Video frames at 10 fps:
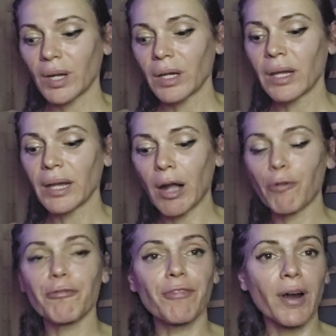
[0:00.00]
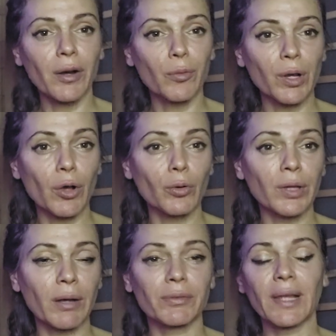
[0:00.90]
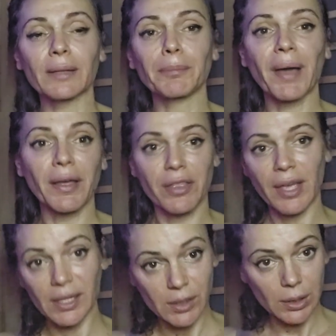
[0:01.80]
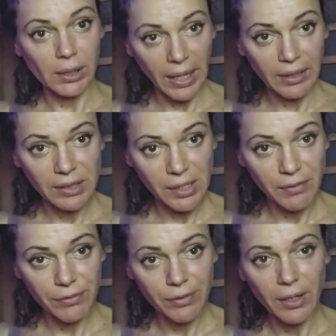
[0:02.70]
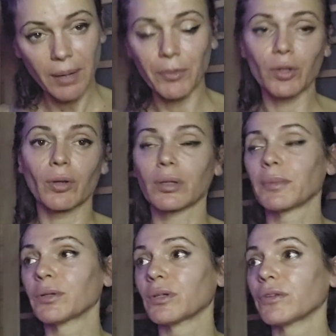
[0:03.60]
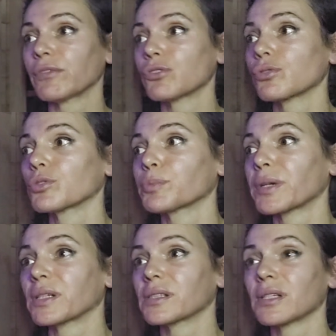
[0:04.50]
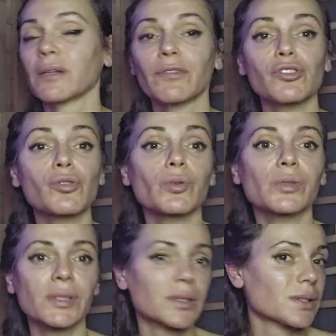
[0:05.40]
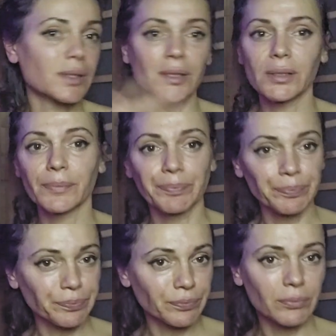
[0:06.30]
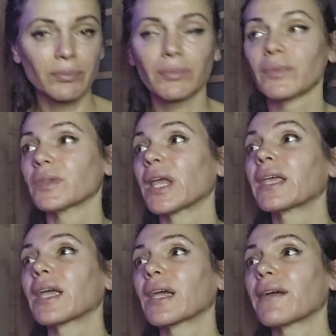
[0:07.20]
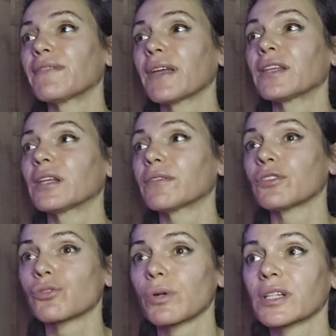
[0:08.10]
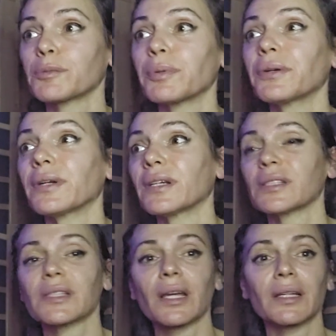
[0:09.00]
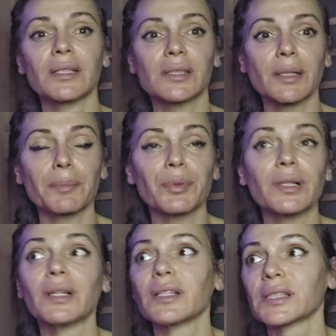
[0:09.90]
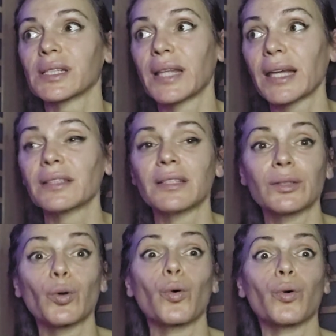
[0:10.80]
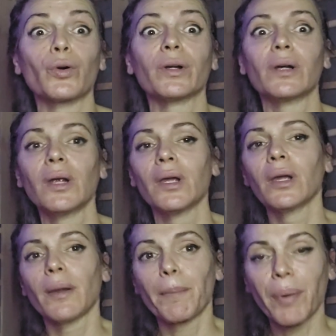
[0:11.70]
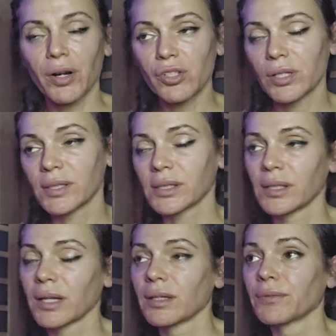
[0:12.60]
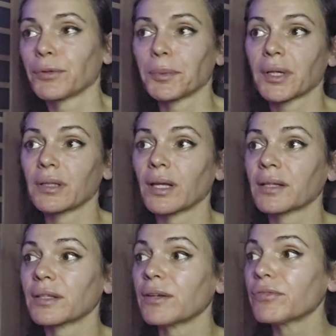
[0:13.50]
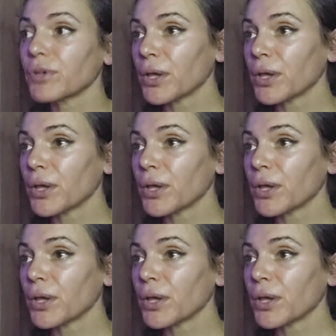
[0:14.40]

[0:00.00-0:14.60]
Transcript: and how far we go down that path as collective. I'm not talking about individuals, because individuals, they can have any individual experience that is completely disconnected or partially disconnected from the collective.